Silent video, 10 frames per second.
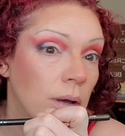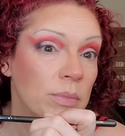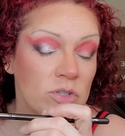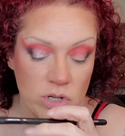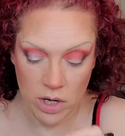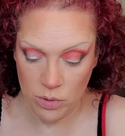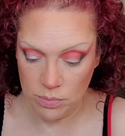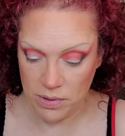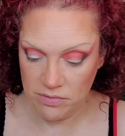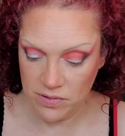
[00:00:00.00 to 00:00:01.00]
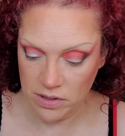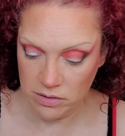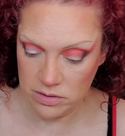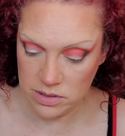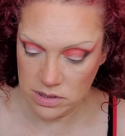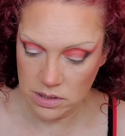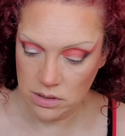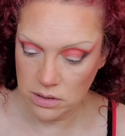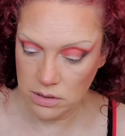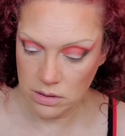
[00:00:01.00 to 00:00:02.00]
I'm going to try it with my finger and
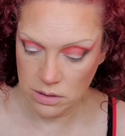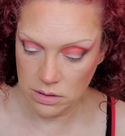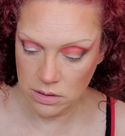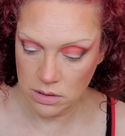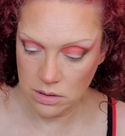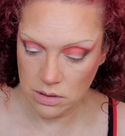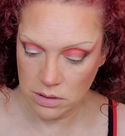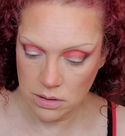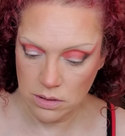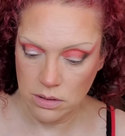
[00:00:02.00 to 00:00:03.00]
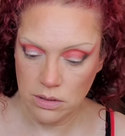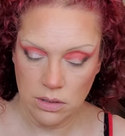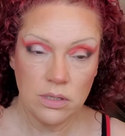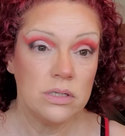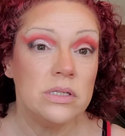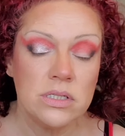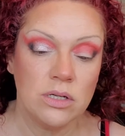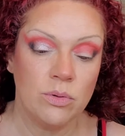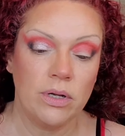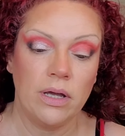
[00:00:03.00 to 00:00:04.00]
see
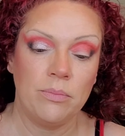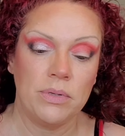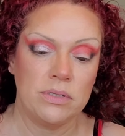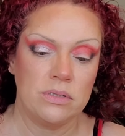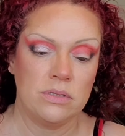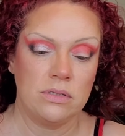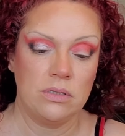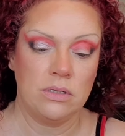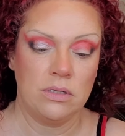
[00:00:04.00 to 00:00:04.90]
what happens.